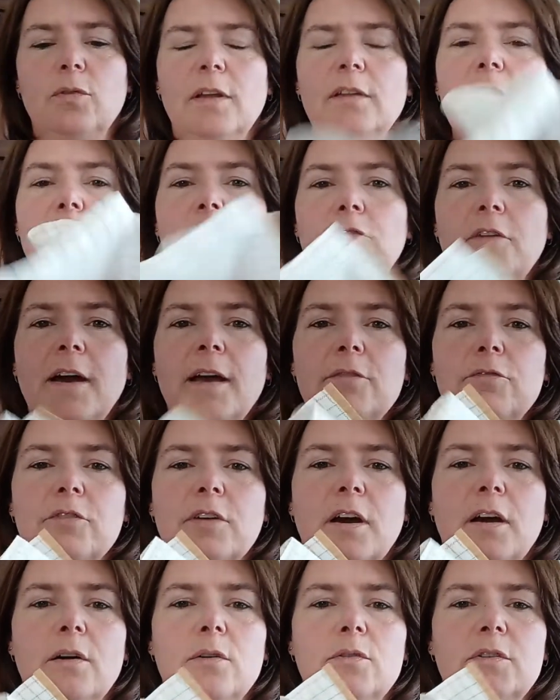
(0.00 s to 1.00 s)
25
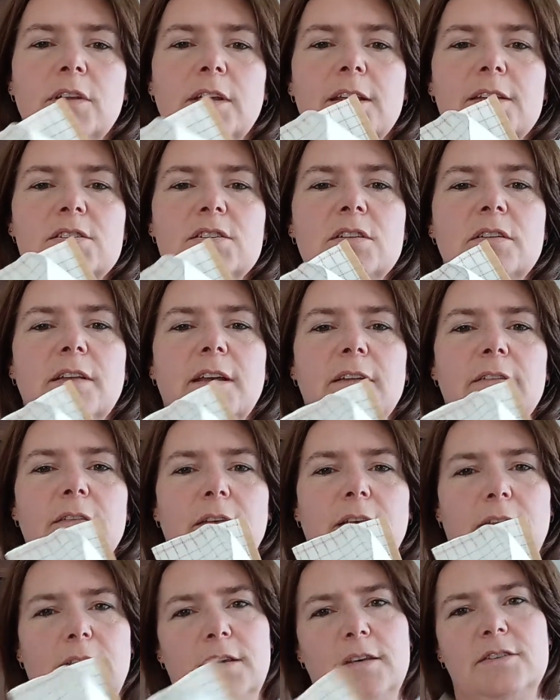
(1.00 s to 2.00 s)
count isn't that
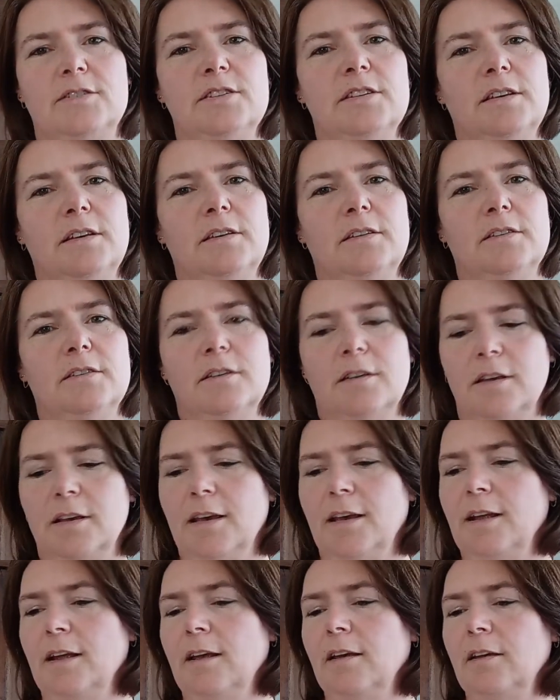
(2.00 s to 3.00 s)
easy.
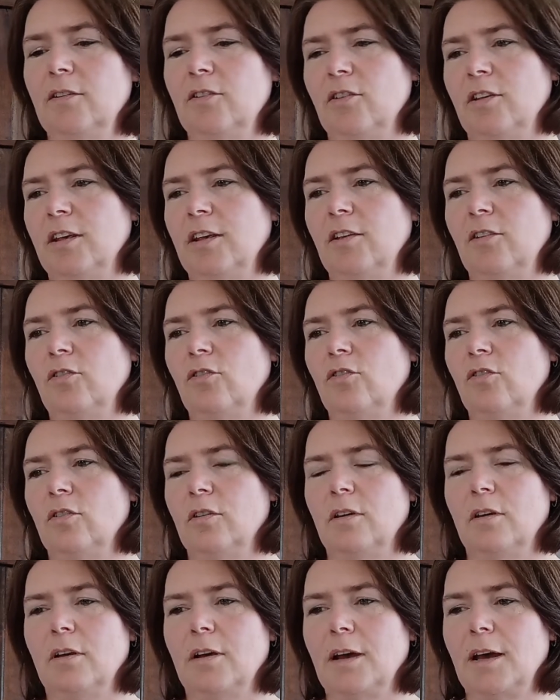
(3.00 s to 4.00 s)
It is,
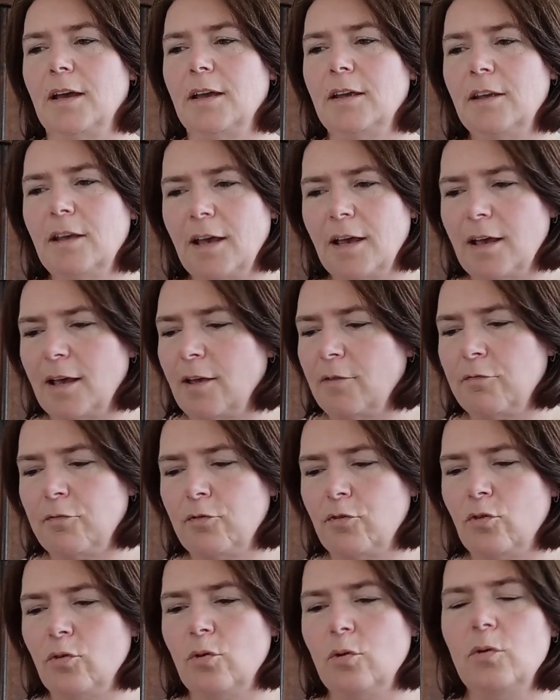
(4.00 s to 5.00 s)
I
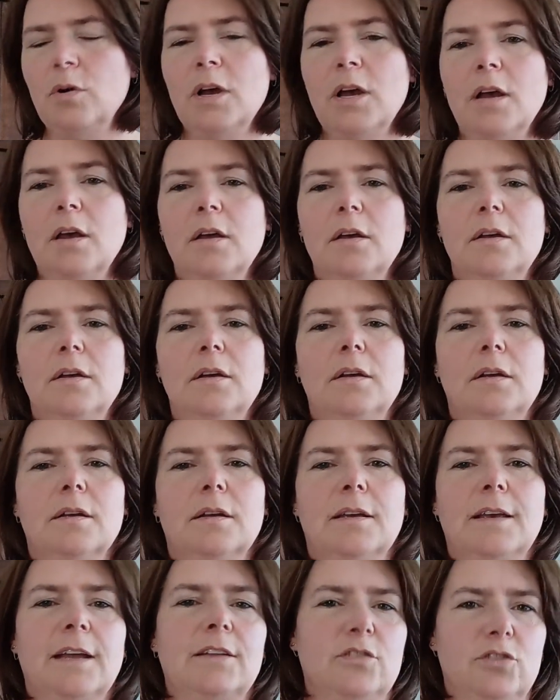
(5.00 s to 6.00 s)
have to
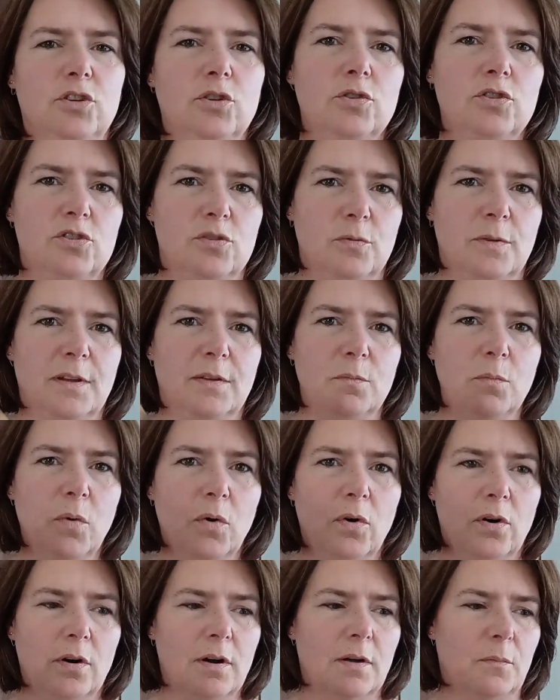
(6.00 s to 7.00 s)
get used to it
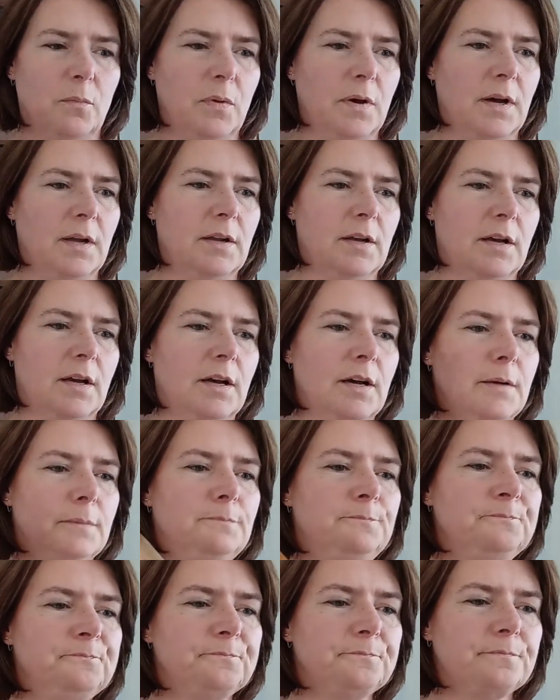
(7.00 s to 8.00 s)
more, but
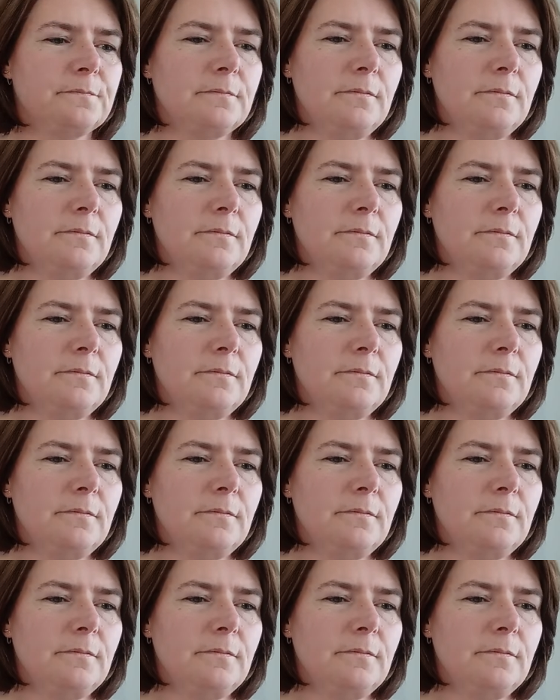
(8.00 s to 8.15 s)
I'm